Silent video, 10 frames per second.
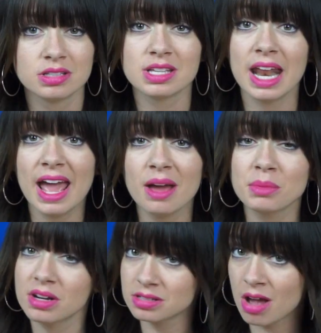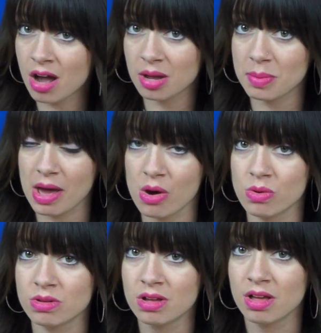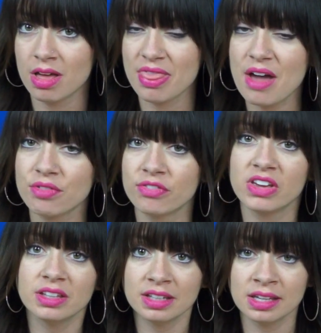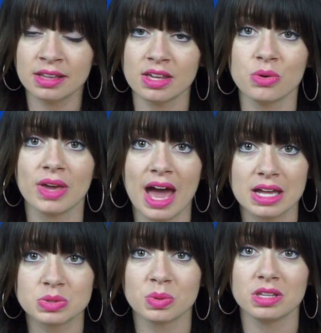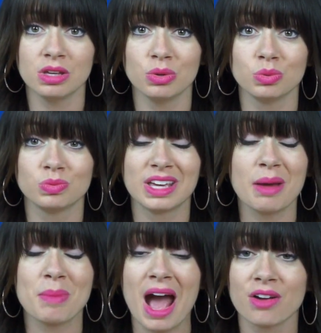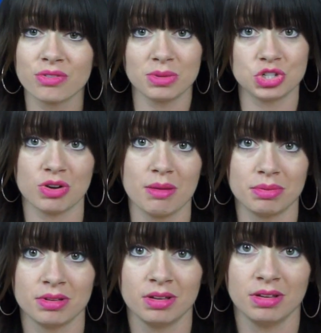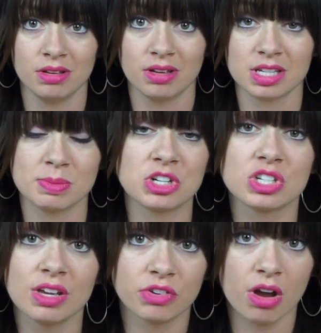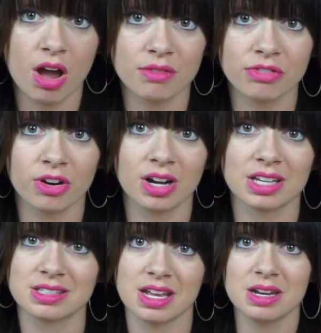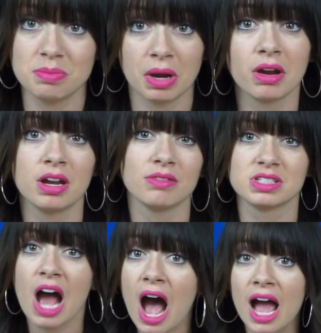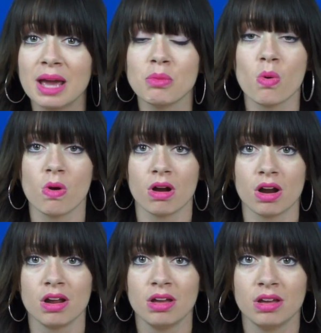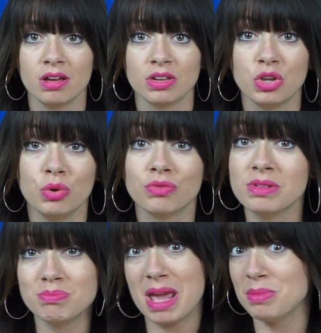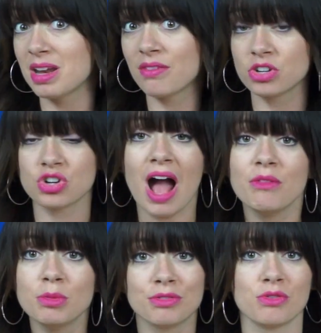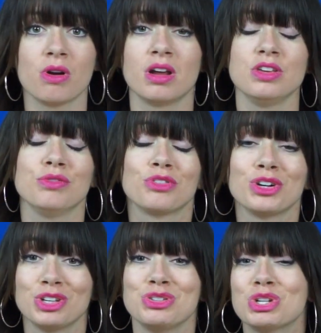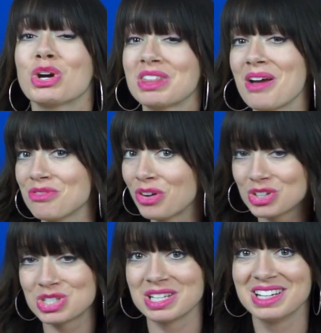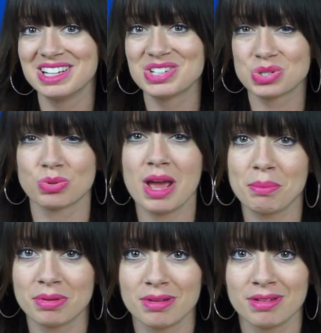Today I'm going to talk about that feeling that you get when you get back from a trip. Especially if you're gone for an extended period of time, or you've maybe never traveled before and you took that first trip,